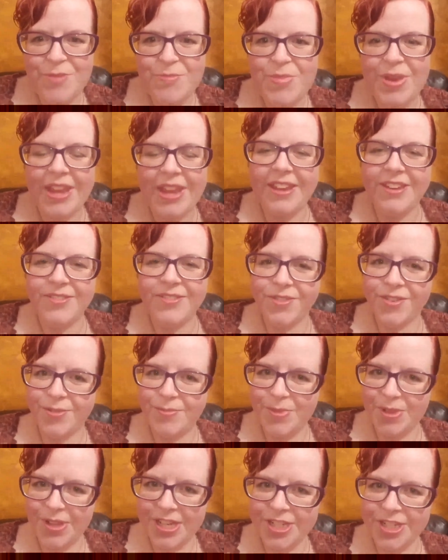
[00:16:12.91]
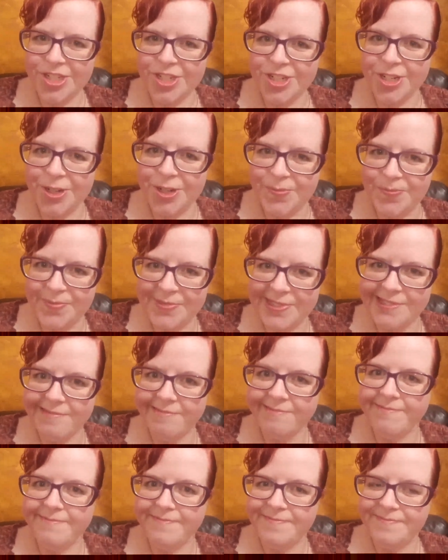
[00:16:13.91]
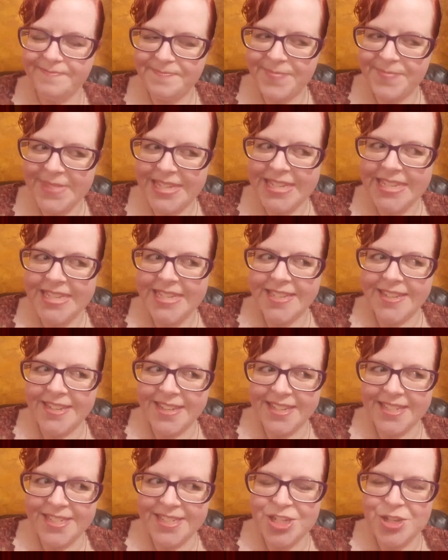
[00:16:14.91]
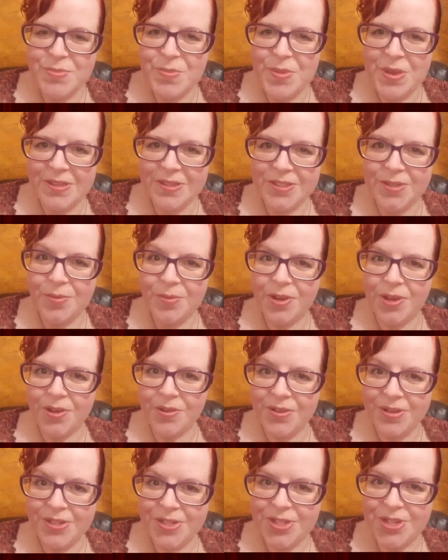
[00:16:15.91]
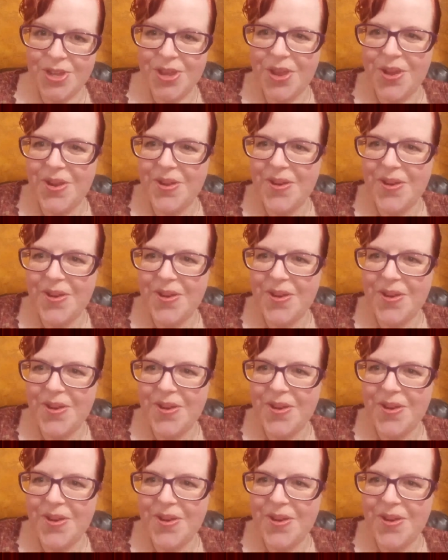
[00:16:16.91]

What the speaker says: Pain for pleasure. Guess it depends on what you're into.